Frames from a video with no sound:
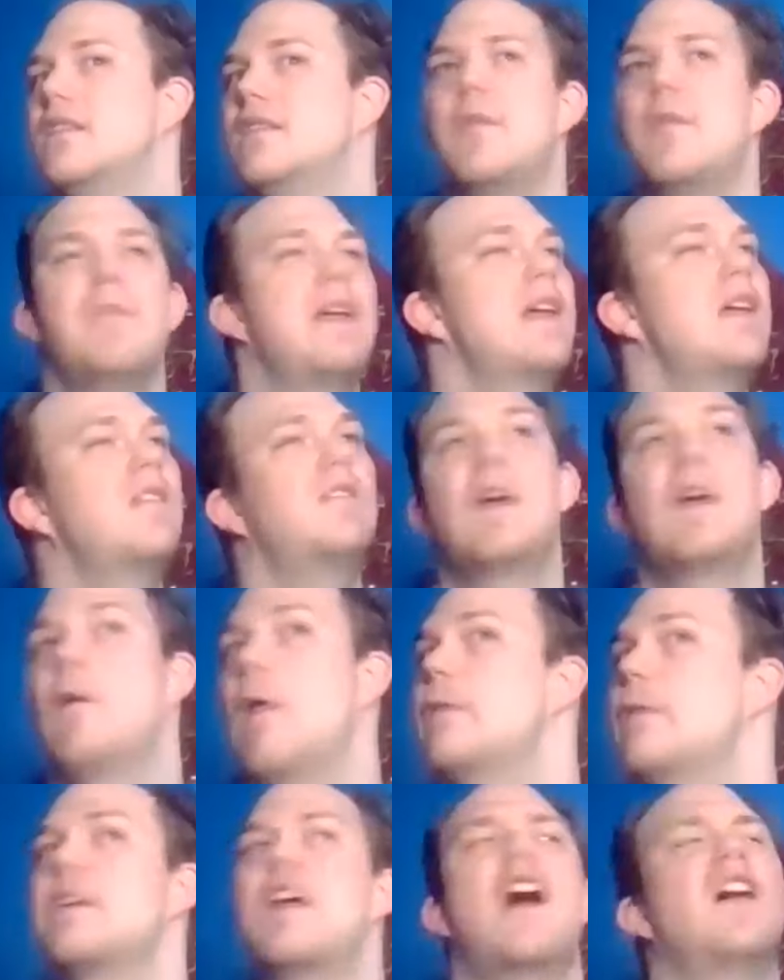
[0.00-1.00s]
to me, they're
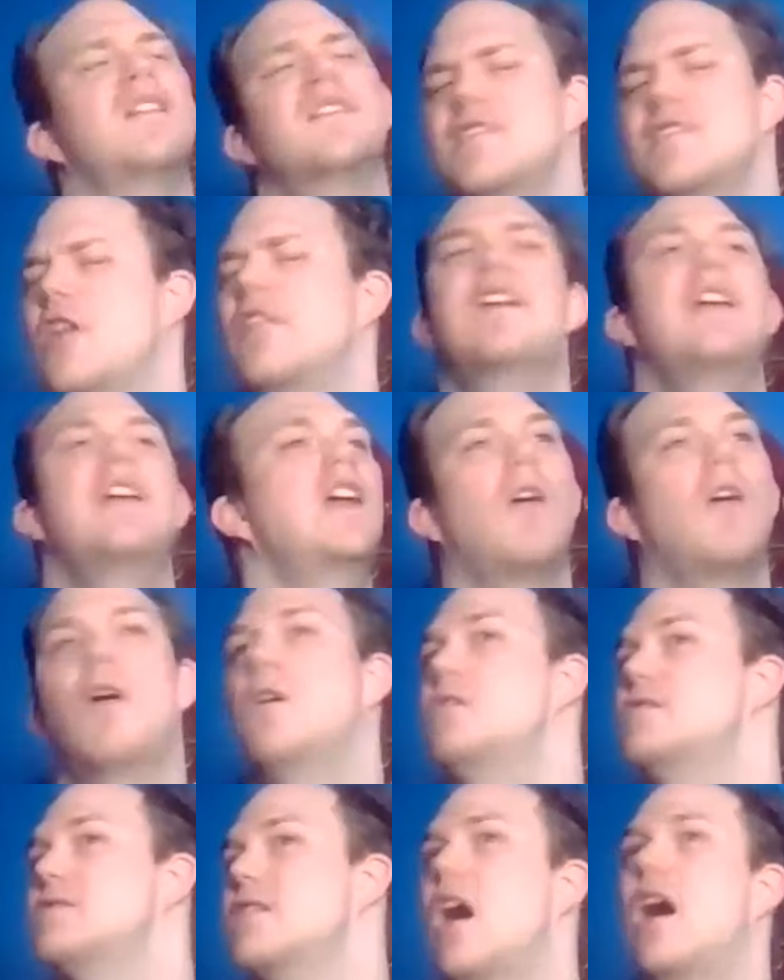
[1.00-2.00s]
like the unsung
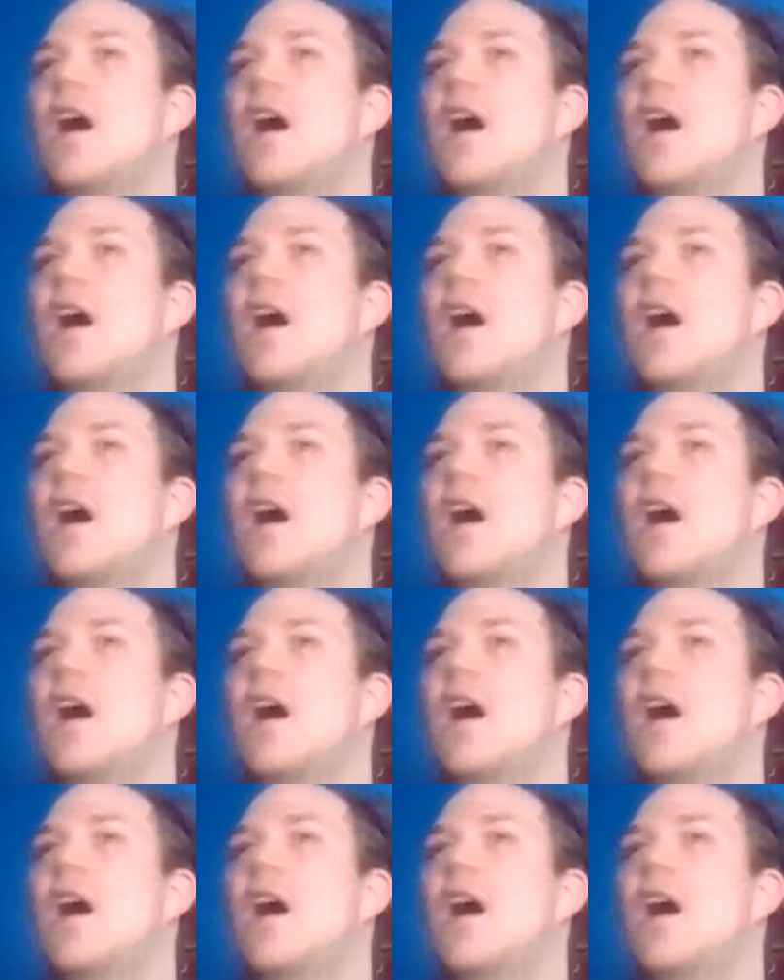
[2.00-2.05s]
heroes